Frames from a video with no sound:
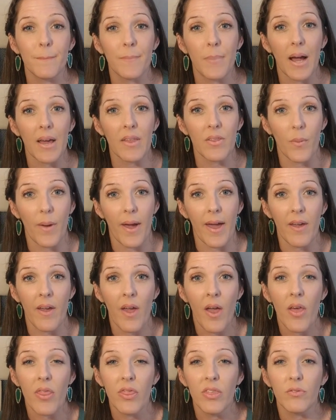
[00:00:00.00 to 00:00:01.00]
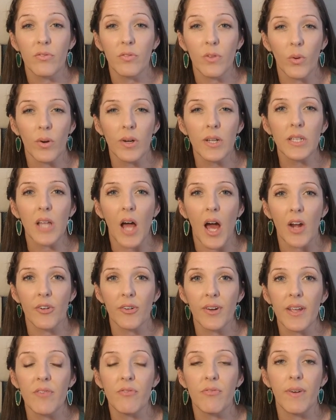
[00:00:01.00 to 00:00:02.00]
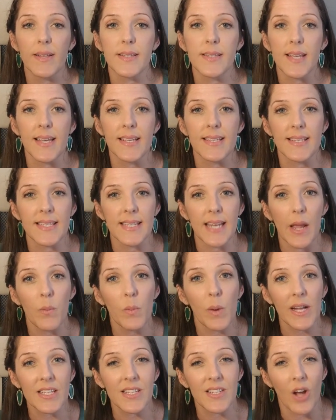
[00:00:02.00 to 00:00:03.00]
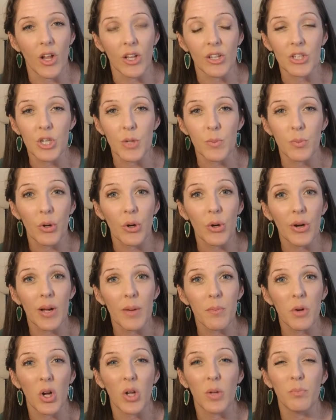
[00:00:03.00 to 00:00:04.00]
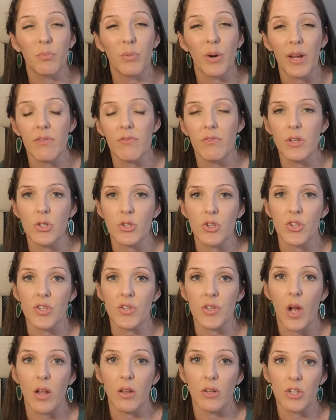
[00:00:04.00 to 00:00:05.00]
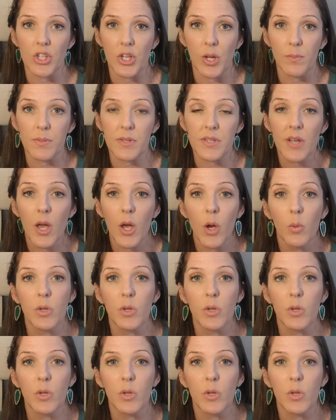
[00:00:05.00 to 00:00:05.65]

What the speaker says: By the way, the Florida Lottery funds a statewide scholarship program called Bright Futures Scholarships,